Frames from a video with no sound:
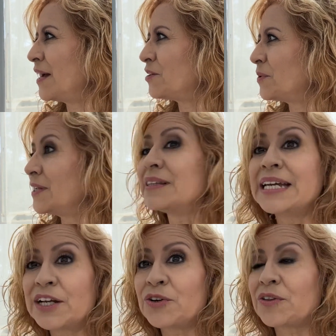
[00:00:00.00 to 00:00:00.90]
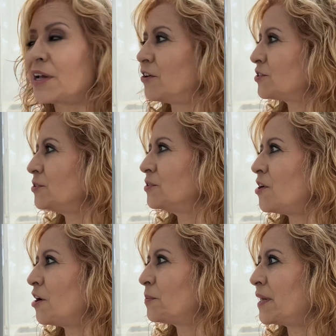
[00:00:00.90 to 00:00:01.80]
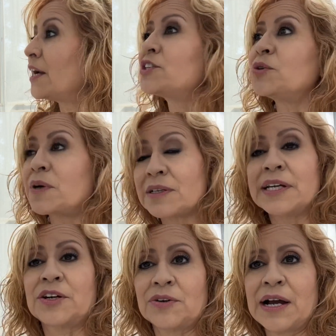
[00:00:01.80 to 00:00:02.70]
I don't want to linger there too long, but I do want to linger